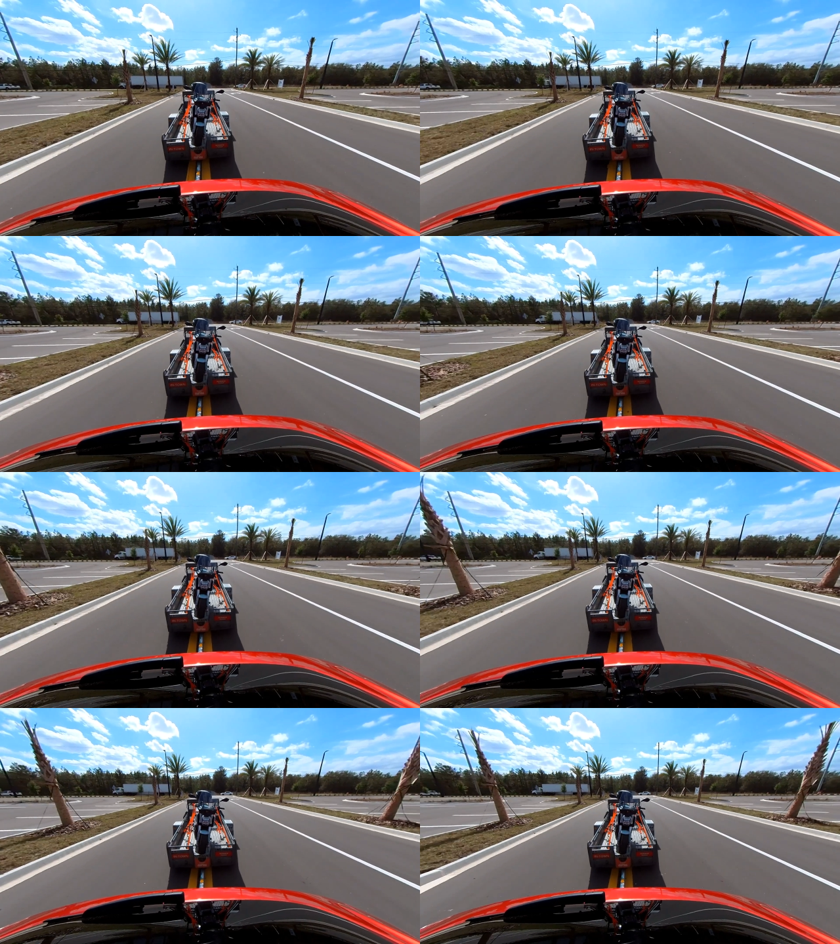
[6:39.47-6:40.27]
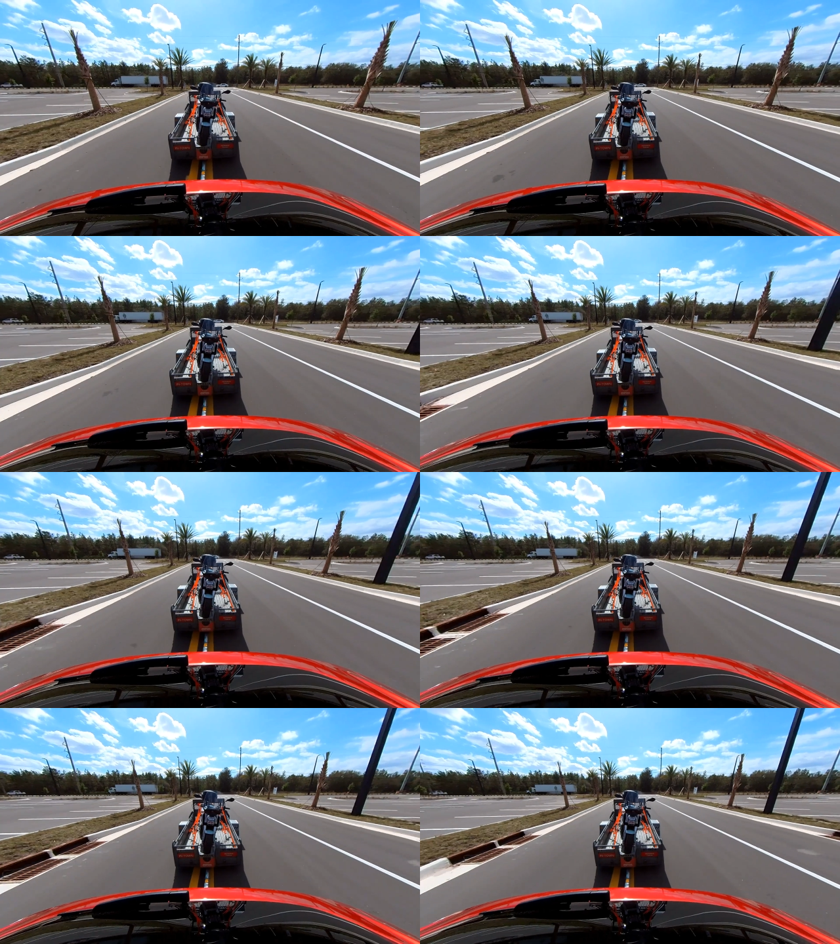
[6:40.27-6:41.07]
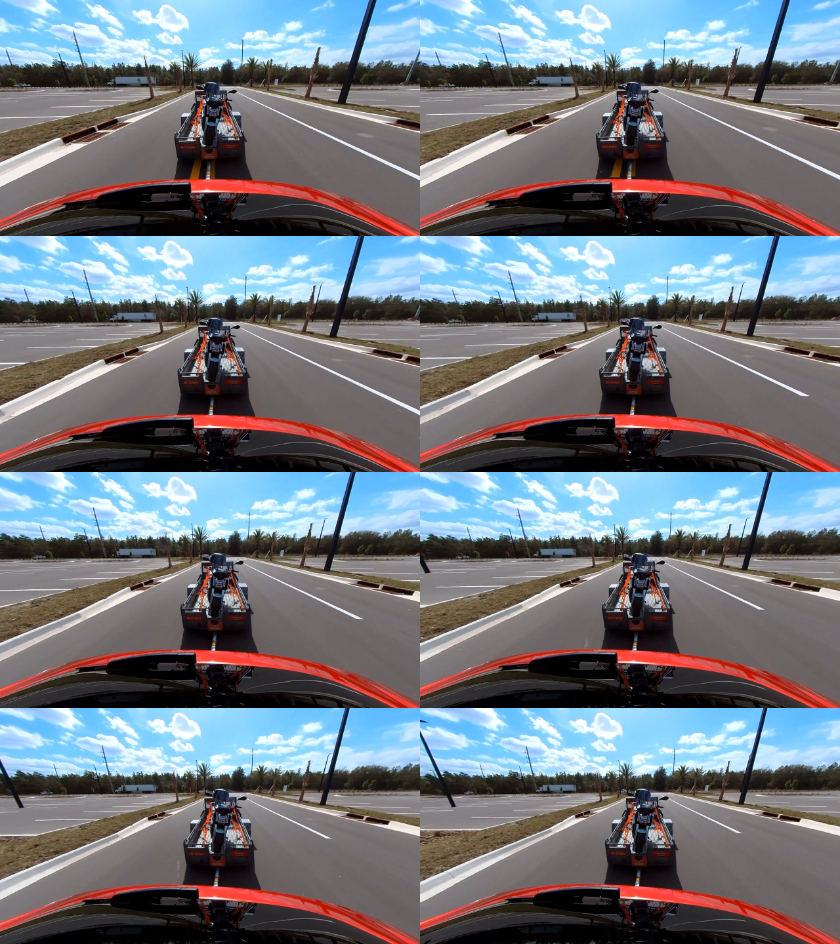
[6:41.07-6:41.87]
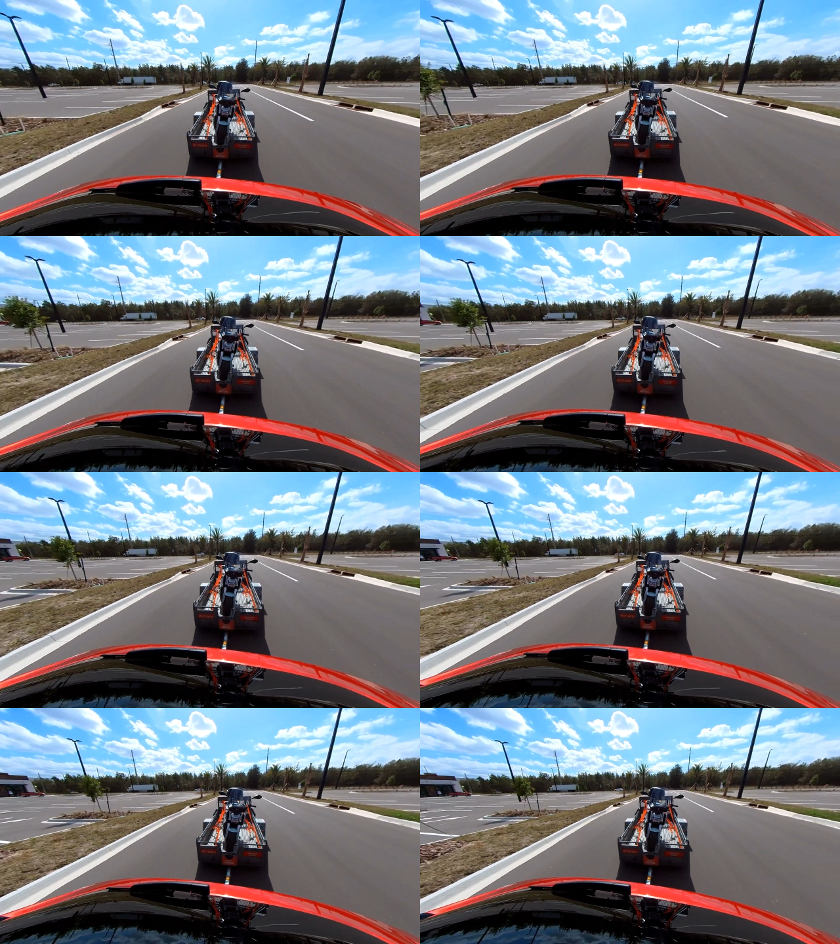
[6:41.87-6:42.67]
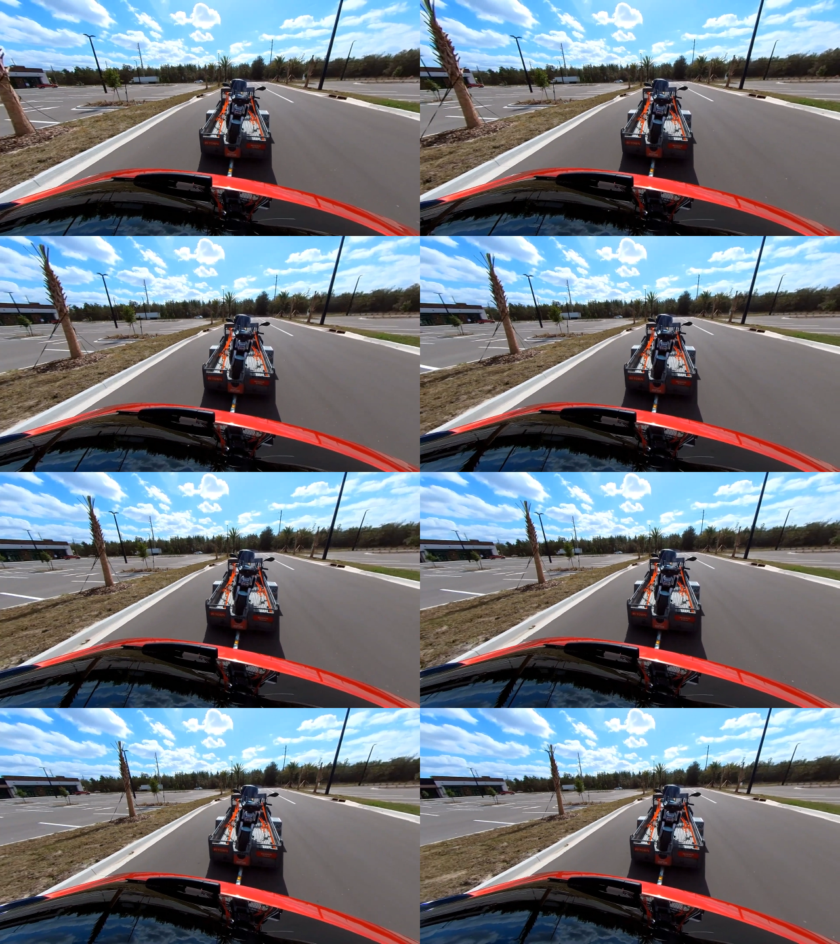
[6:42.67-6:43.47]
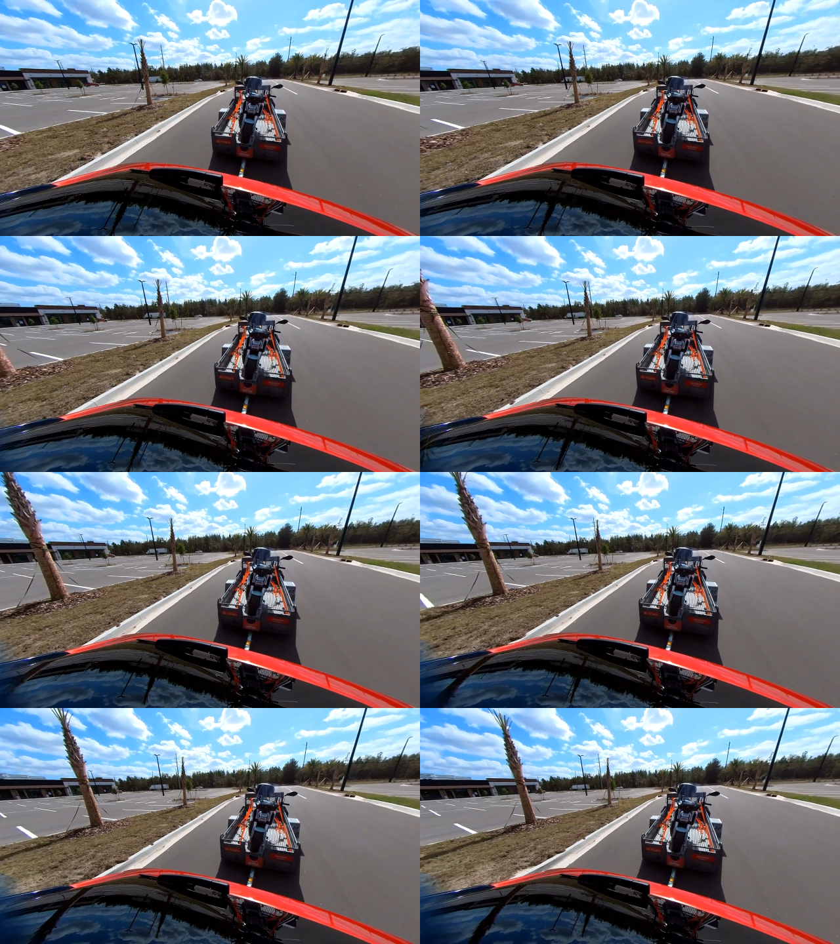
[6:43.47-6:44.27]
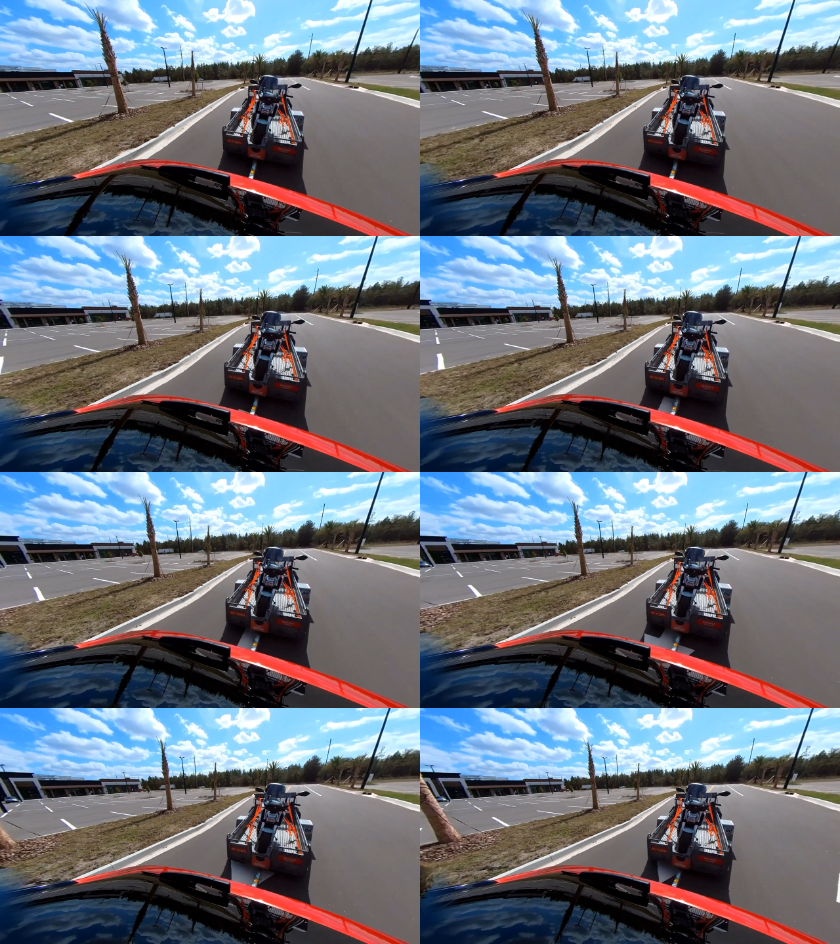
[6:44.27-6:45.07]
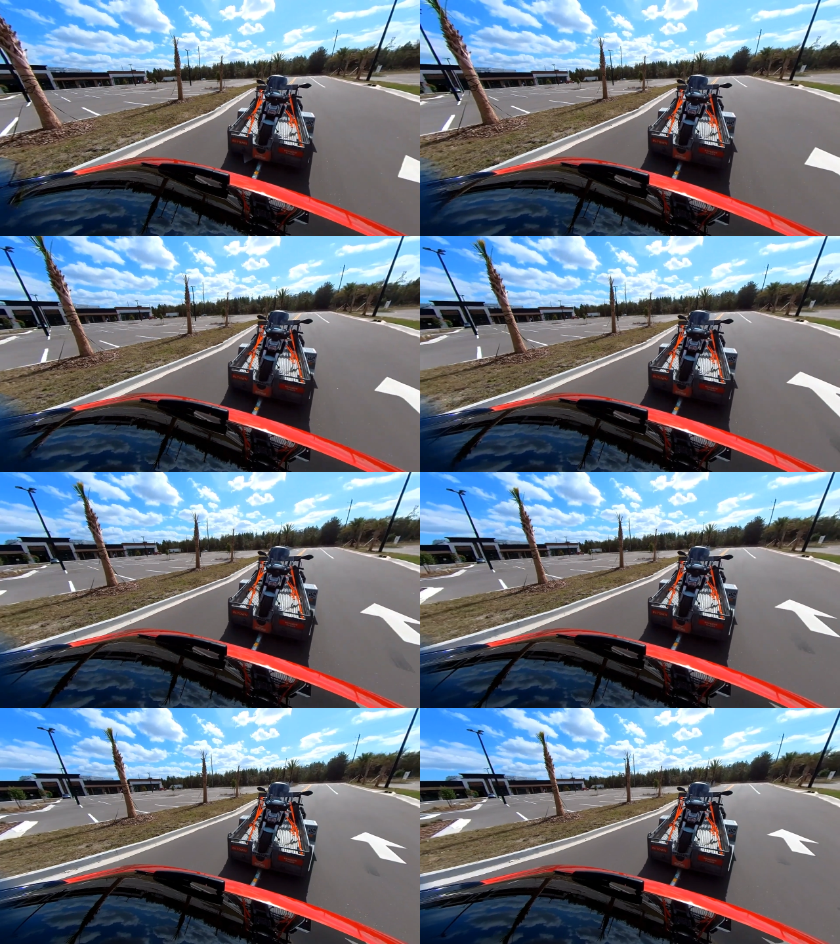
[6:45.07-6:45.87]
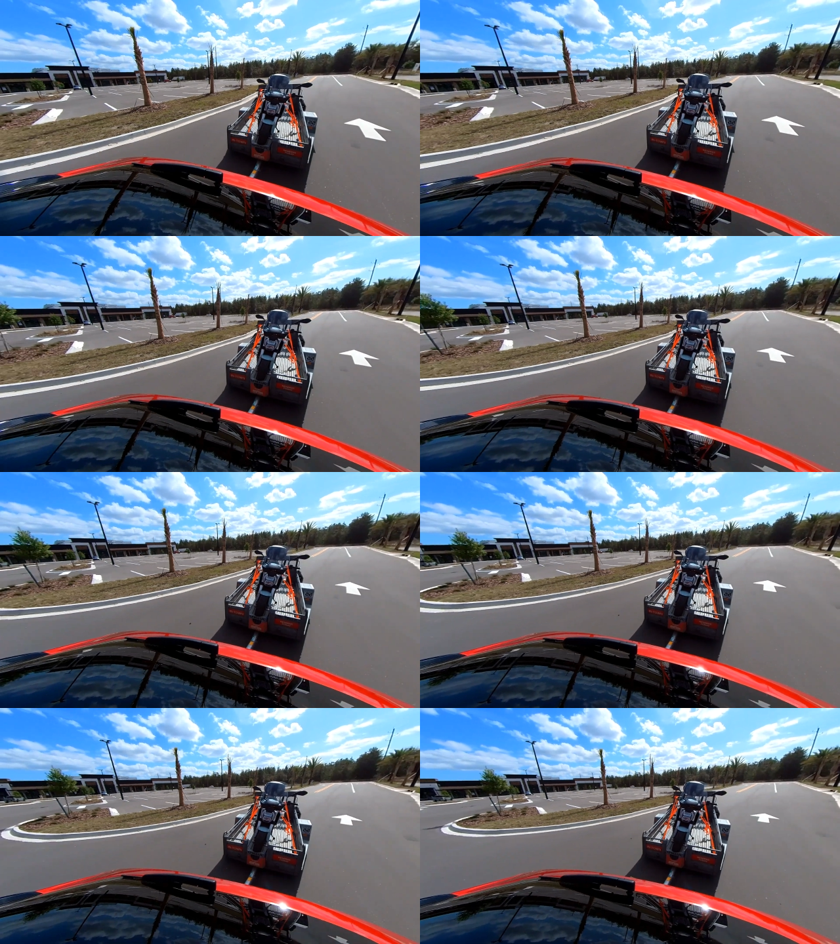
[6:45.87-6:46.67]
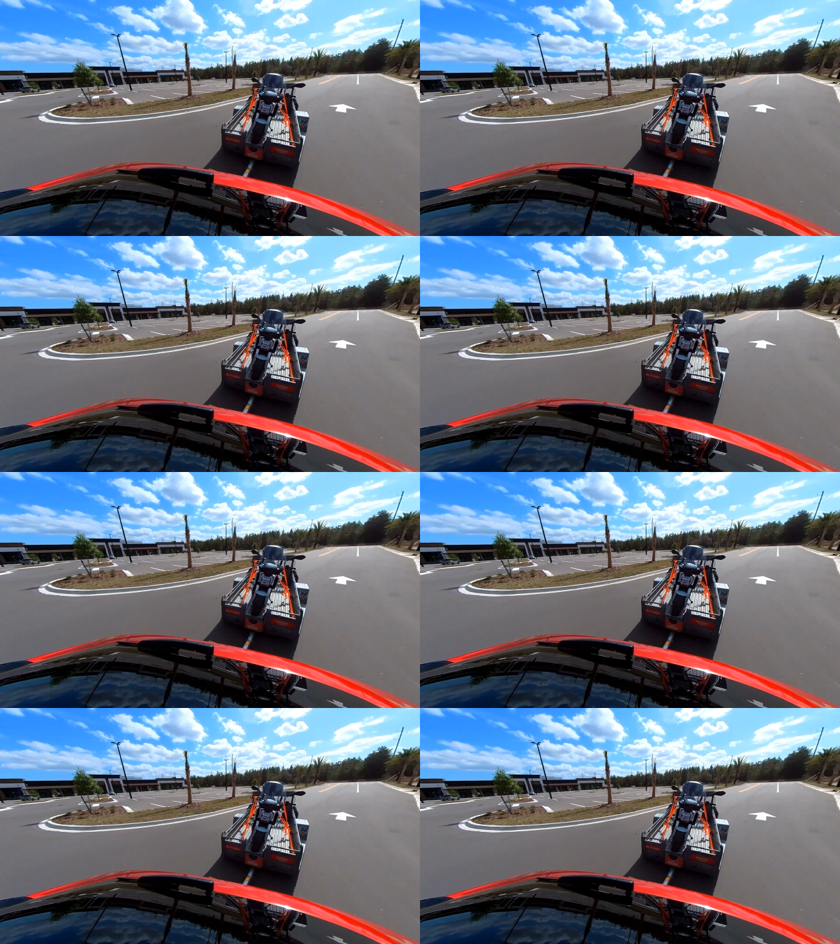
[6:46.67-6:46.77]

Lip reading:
No face is visible, so there are no lips to read.